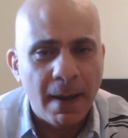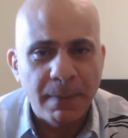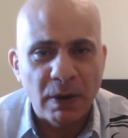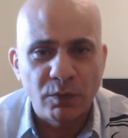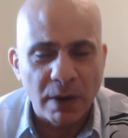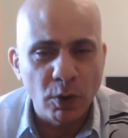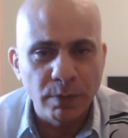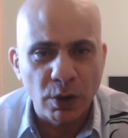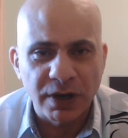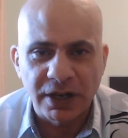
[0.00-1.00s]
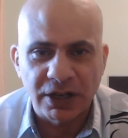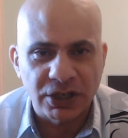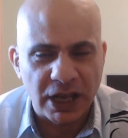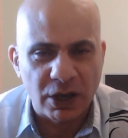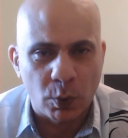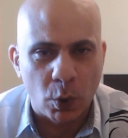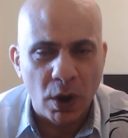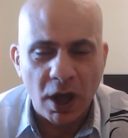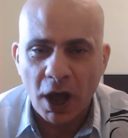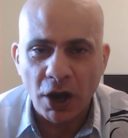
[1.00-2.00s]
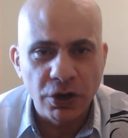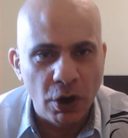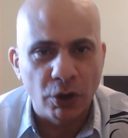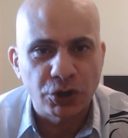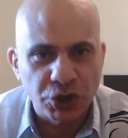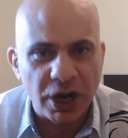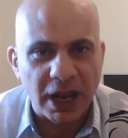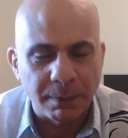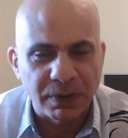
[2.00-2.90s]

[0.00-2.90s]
but Rebel Moon and its sequel are not cheap.